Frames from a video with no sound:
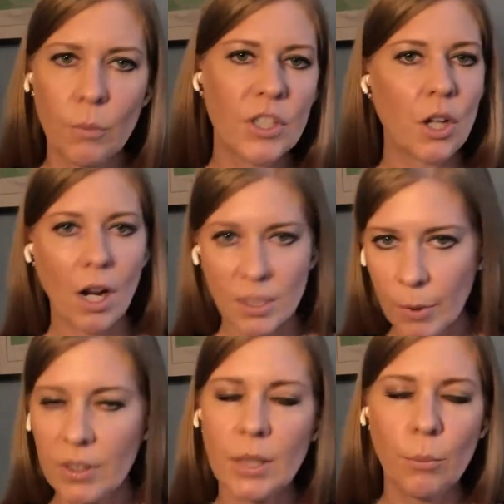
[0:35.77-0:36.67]
We talked
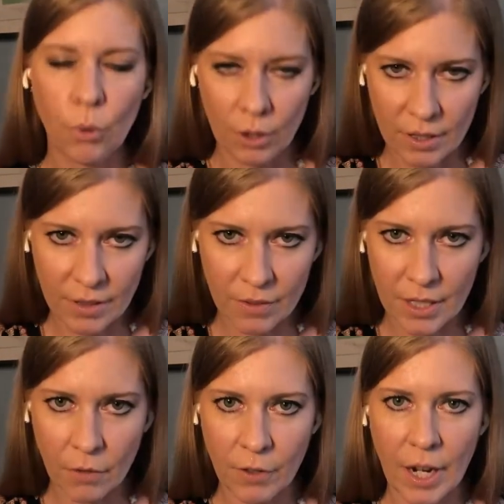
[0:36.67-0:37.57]
about the importance of
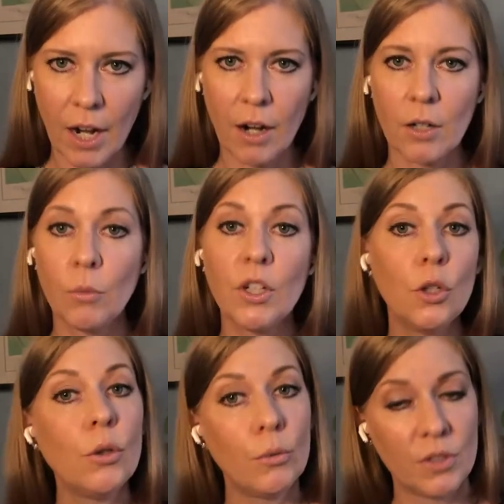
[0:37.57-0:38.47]
self-care and we
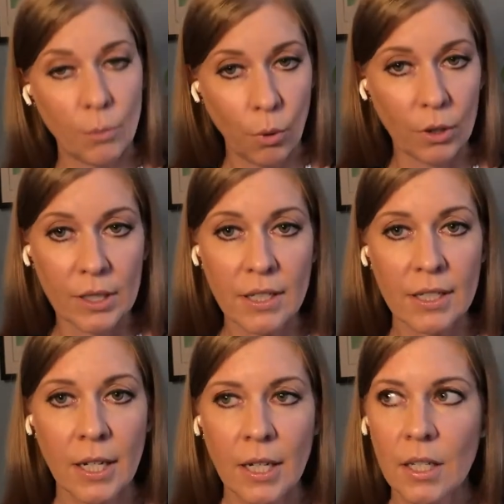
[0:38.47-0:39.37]
knew it was important.
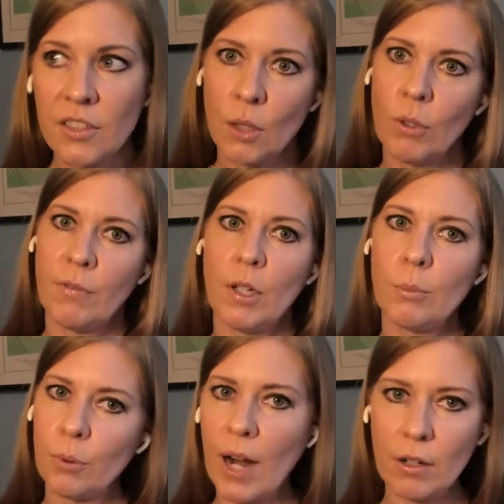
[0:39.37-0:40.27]
So we felt
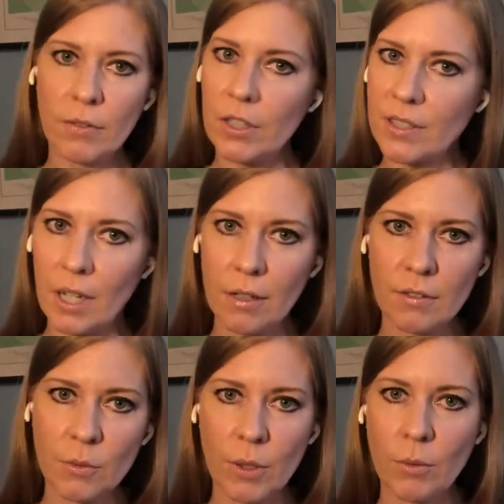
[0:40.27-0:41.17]
proud of
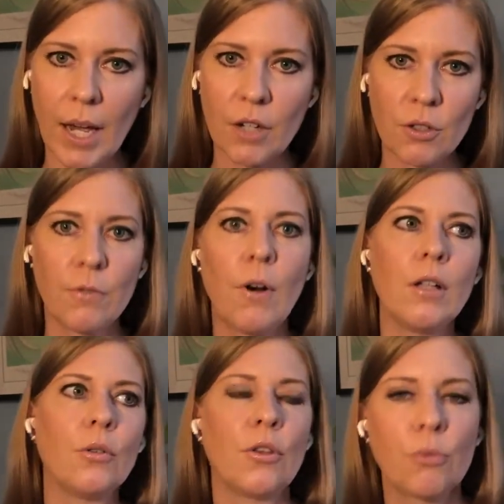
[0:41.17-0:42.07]
ourselves when we actually
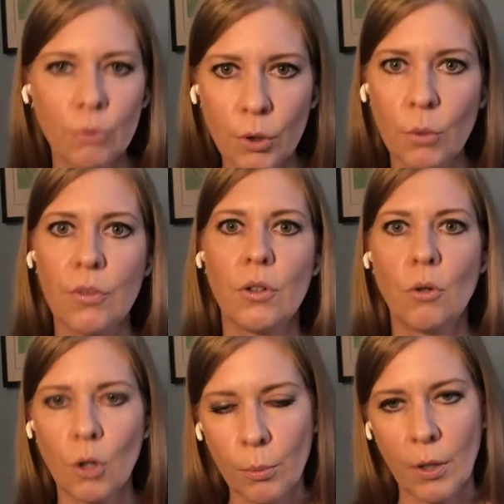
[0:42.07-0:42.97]
followed through with
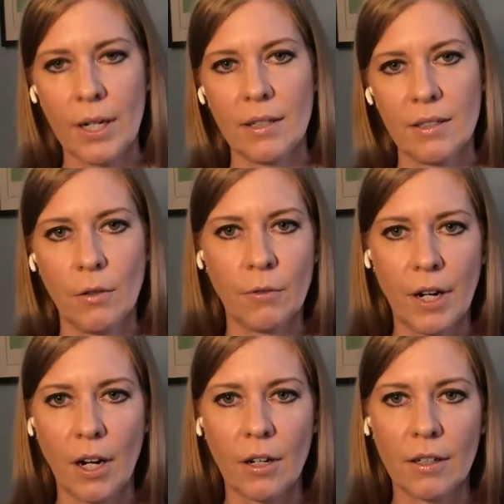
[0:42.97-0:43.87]
incorporating
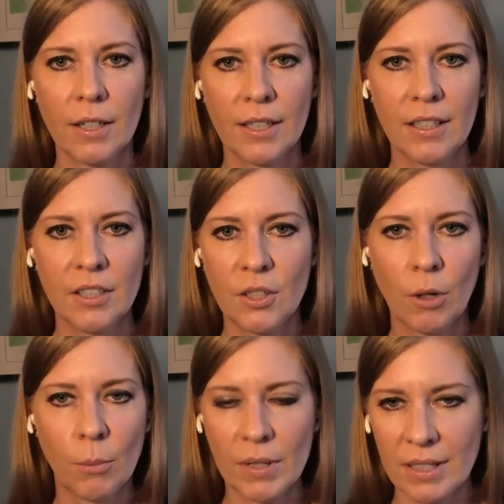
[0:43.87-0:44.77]
self-care into
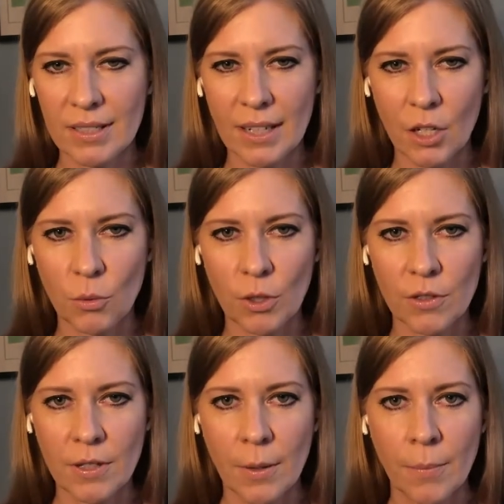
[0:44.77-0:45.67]
our busy schedules.